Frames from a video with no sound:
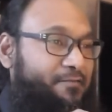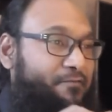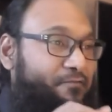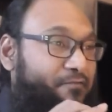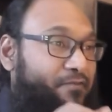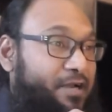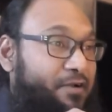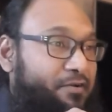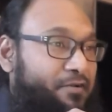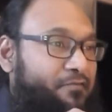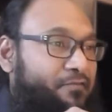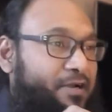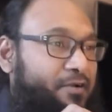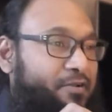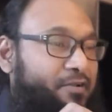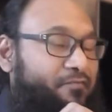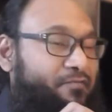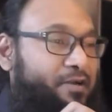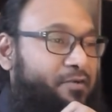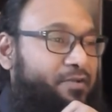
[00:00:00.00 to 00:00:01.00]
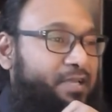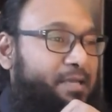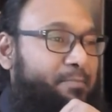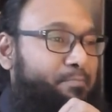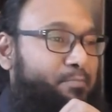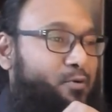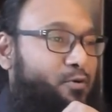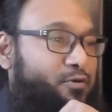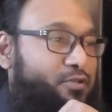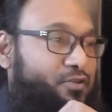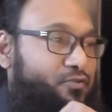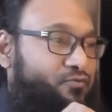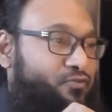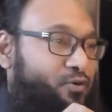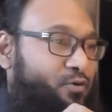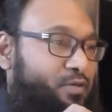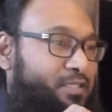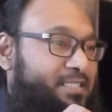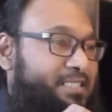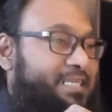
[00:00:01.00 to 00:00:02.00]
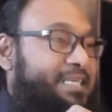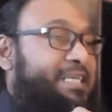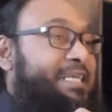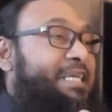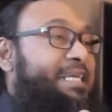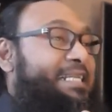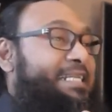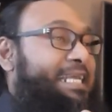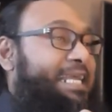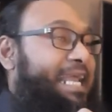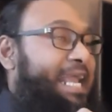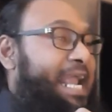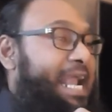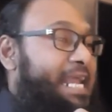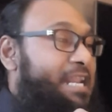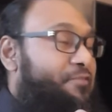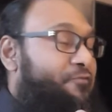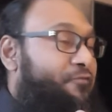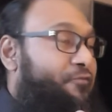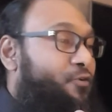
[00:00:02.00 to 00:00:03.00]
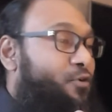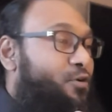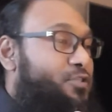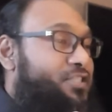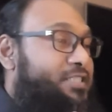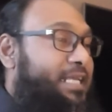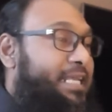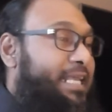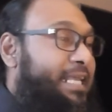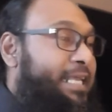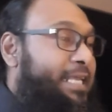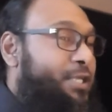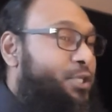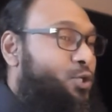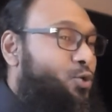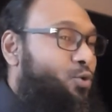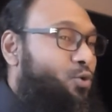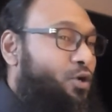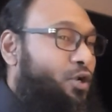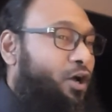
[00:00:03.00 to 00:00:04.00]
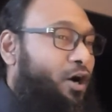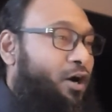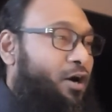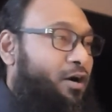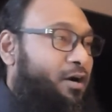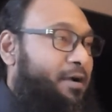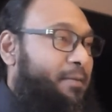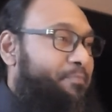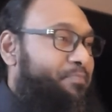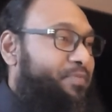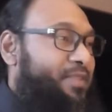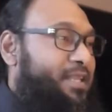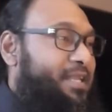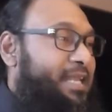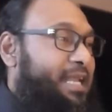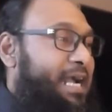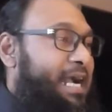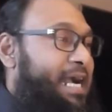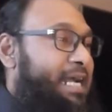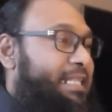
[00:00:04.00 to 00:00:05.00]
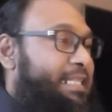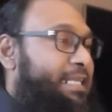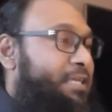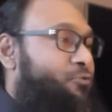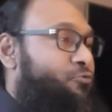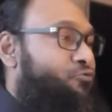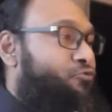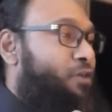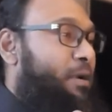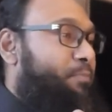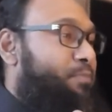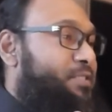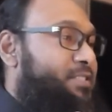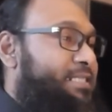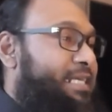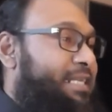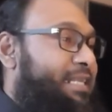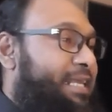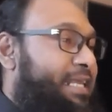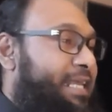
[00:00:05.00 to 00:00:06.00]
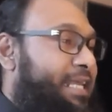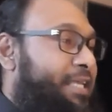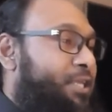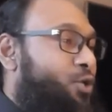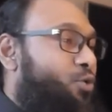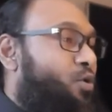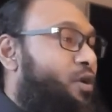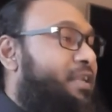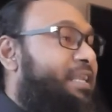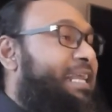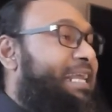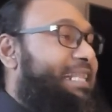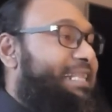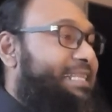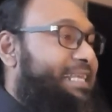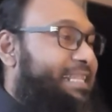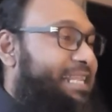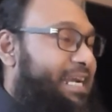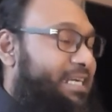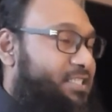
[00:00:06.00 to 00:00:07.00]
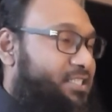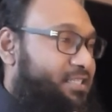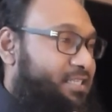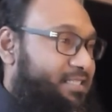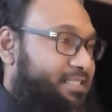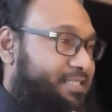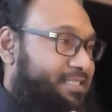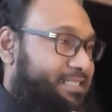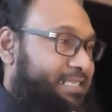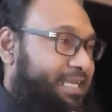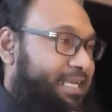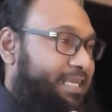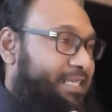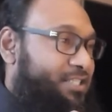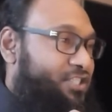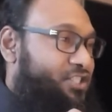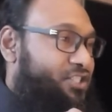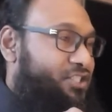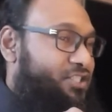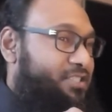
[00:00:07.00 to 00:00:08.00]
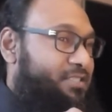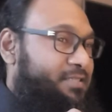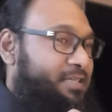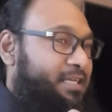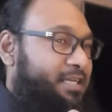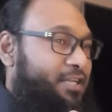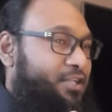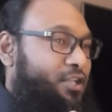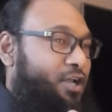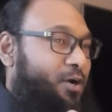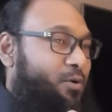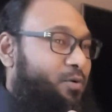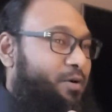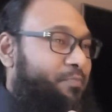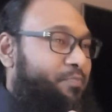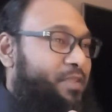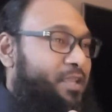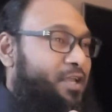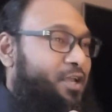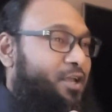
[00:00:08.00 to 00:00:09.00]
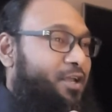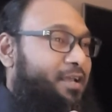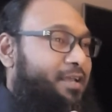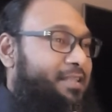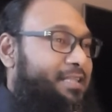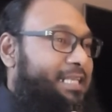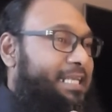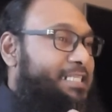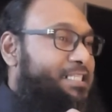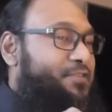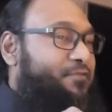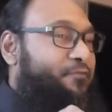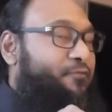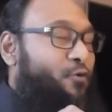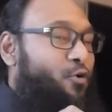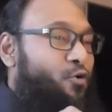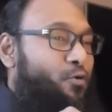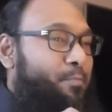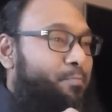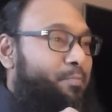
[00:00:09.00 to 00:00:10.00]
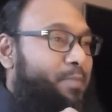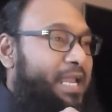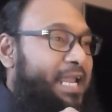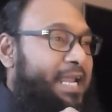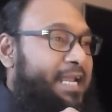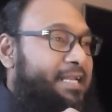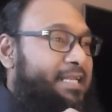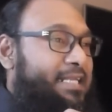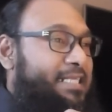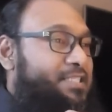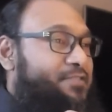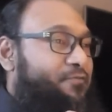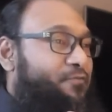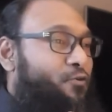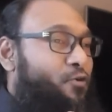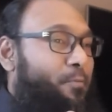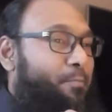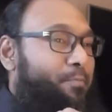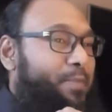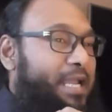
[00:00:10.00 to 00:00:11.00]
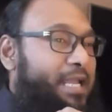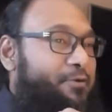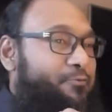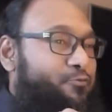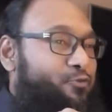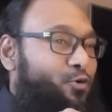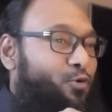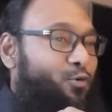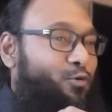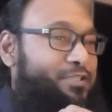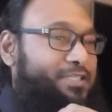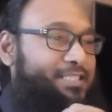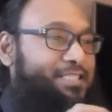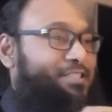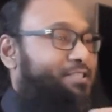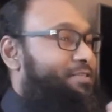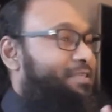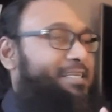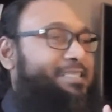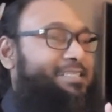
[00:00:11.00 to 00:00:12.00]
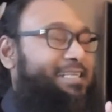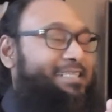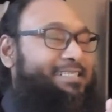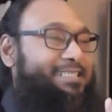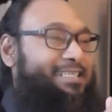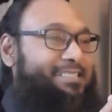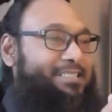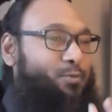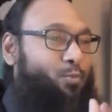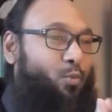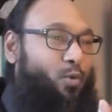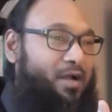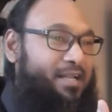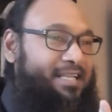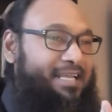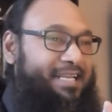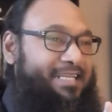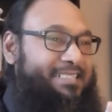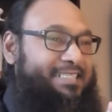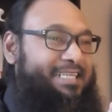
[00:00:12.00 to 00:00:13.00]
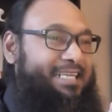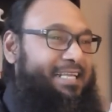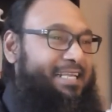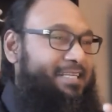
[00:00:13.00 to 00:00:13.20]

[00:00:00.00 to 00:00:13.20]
Very, very, very important roles. They enforce the EU law and they represent the EU on international stage. Now, these four main rules is one that is